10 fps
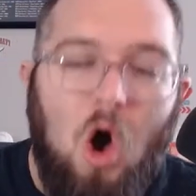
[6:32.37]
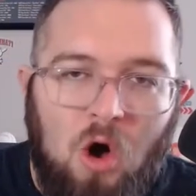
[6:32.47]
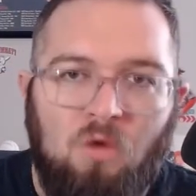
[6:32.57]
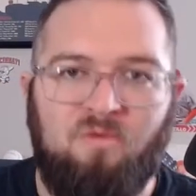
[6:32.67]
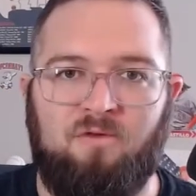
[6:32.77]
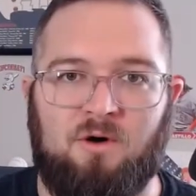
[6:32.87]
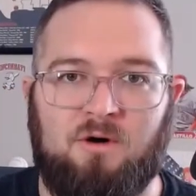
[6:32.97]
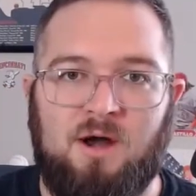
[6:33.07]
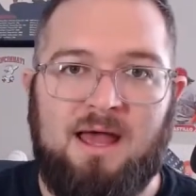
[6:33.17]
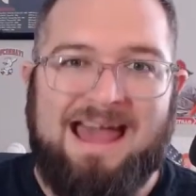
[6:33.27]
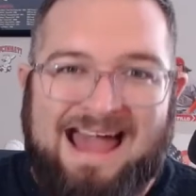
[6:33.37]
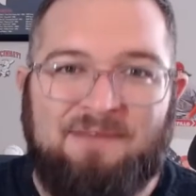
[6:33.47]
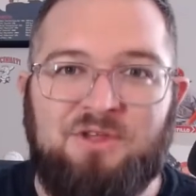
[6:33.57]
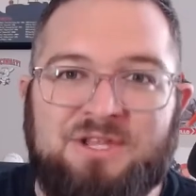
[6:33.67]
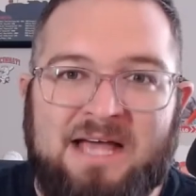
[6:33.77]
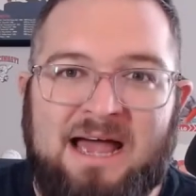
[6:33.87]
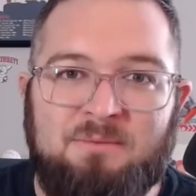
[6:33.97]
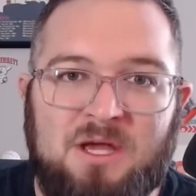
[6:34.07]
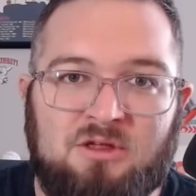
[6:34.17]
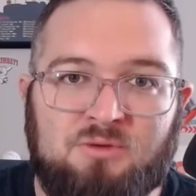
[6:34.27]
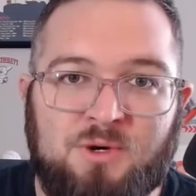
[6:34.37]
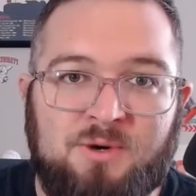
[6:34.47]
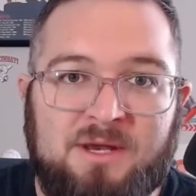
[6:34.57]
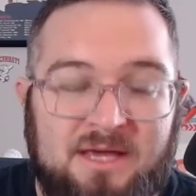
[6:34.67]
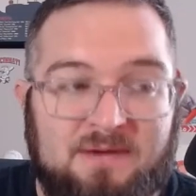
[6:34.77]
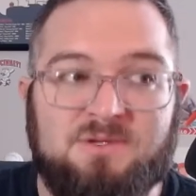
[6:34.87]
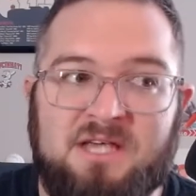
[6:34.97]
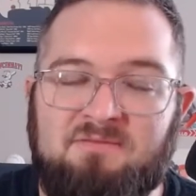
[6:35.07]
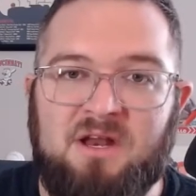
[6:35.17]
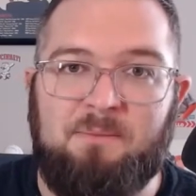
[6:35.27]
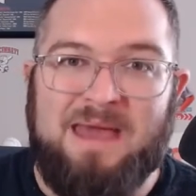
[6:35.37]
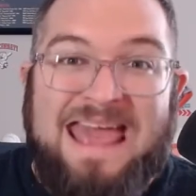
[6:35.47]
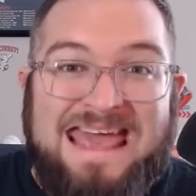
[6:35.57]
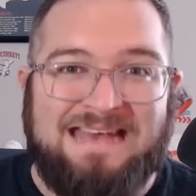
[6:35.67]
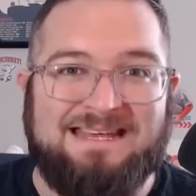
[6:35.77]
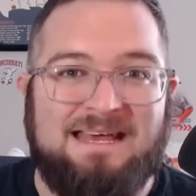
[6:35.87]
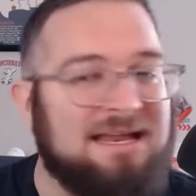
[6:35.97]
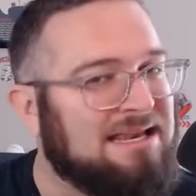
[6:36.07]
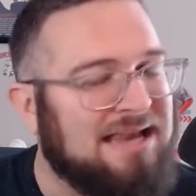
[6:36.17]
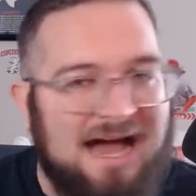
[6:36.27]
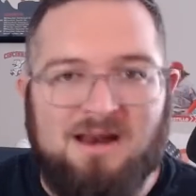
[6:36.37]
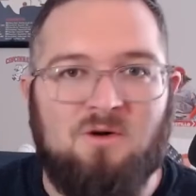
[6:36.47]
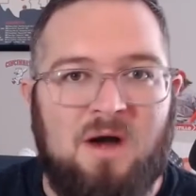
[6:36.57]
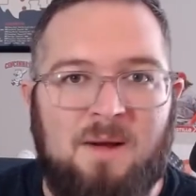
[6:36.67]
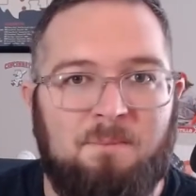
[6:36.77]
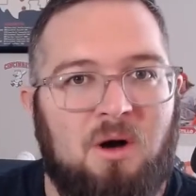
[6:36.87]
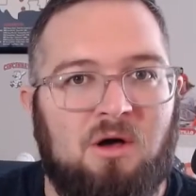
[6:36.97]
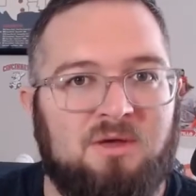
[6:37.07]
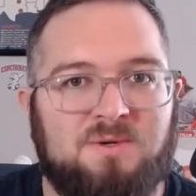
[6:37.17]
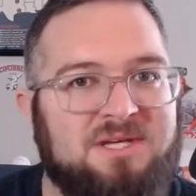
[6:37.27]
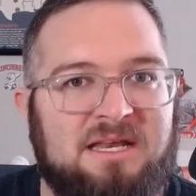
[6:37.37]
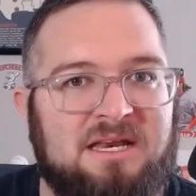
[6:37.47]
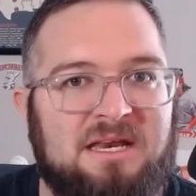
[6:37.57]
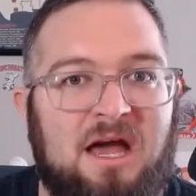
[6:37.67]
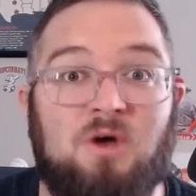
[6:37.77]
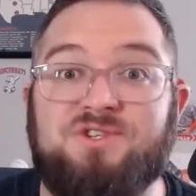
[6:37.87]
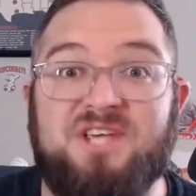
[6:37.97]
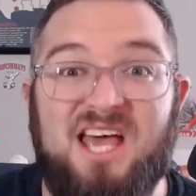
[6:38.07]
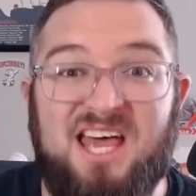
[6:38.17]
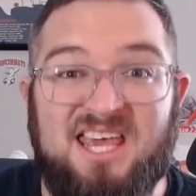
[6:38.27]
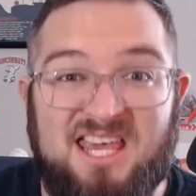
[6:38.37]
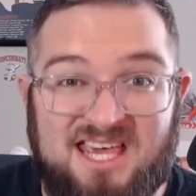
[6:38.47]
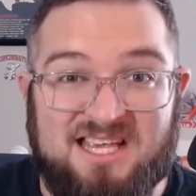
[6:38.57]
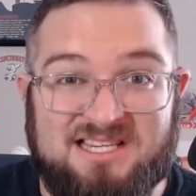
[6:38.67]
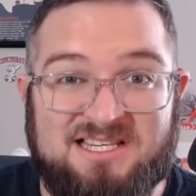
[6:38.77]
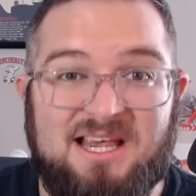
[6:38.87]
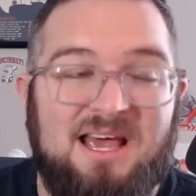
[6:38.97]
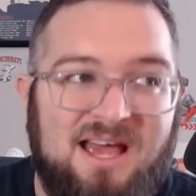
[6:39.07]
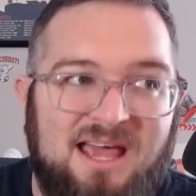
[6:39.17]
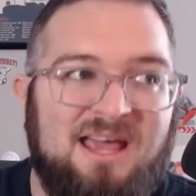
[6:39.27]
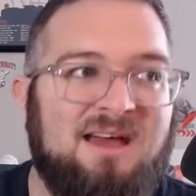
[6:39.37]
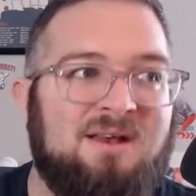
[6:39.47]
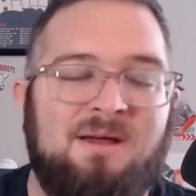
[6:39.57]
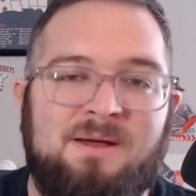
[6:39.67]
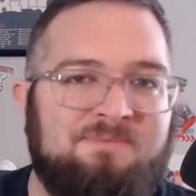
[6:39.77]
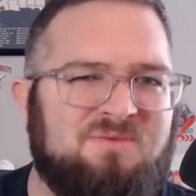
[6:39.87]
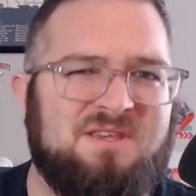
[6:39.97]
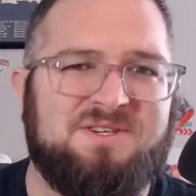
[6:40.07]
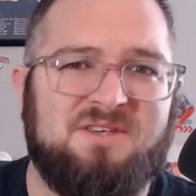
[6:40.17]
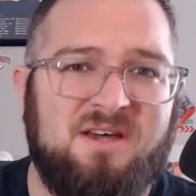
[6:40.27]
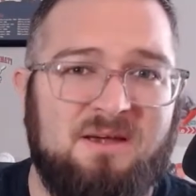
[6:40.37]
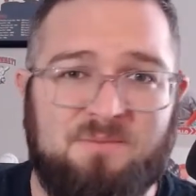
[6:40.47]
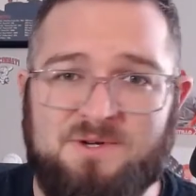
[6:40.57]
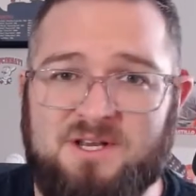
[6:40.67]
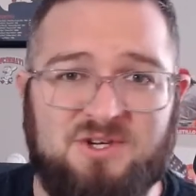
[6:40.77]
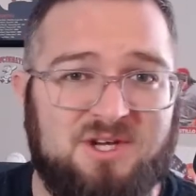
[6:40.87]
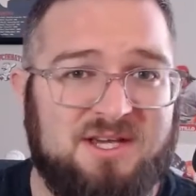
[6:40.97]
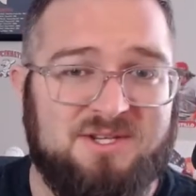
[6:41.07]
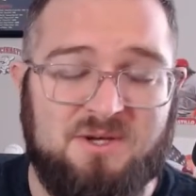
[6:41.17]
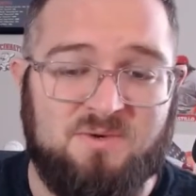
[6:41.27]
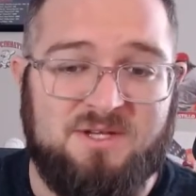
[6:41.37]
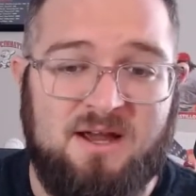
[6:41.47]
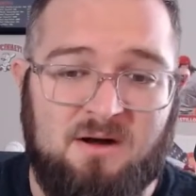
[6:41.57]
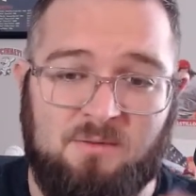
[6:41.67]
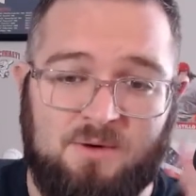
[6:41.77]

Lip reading: Over half the time he threw it, he was giving up a hit. Not a ground ball that was getting outs, hits. And the slugging percentage against it was terrible.